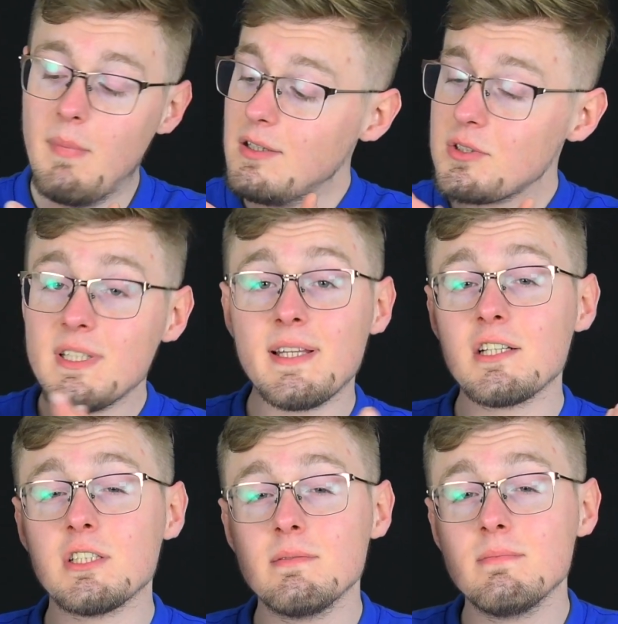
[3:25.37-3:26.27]
Motion
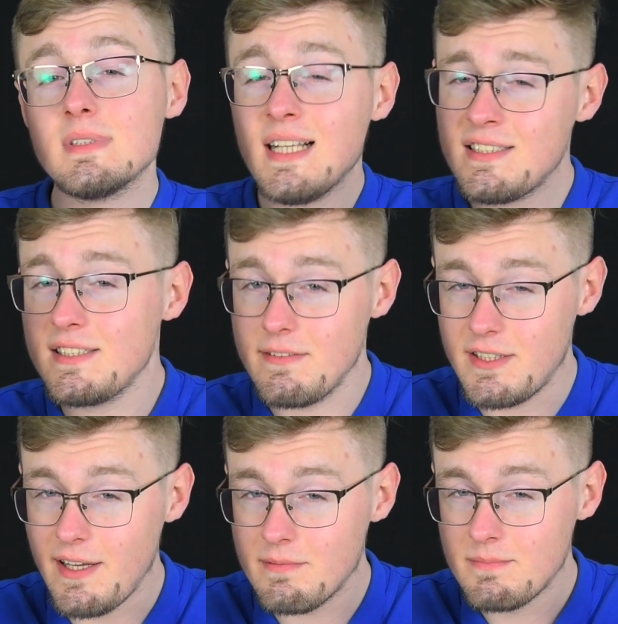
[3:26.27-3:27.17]
detection
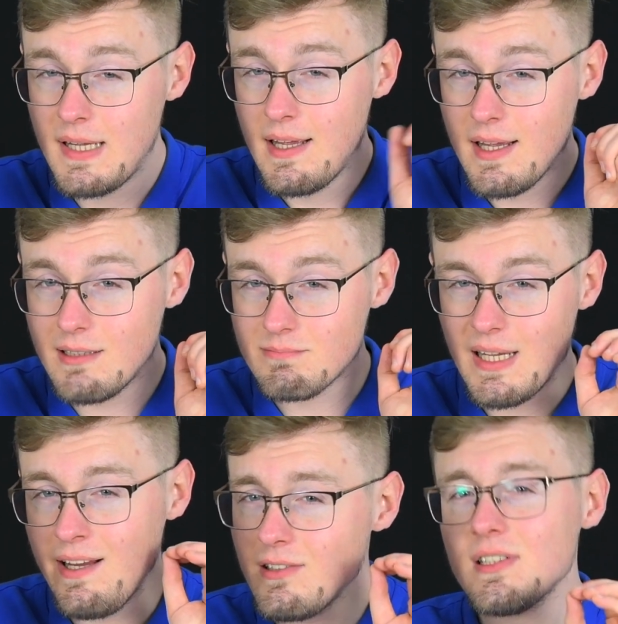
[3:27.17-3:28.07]
sensitivity. And
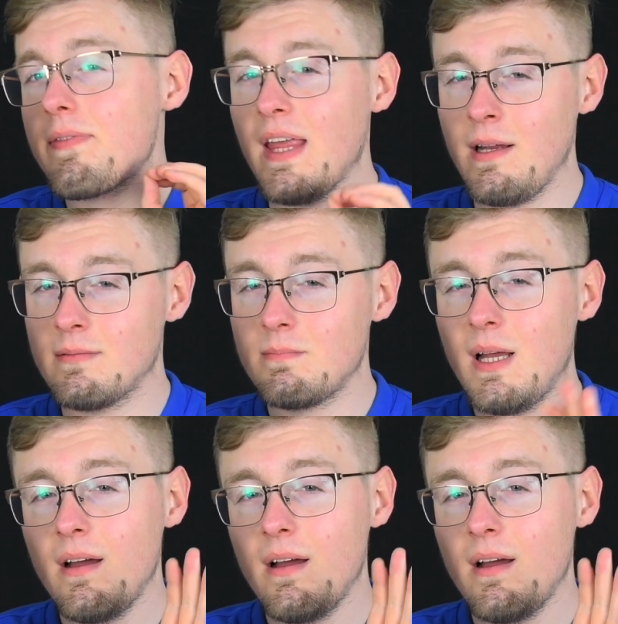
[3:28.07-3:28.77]
here's the thing,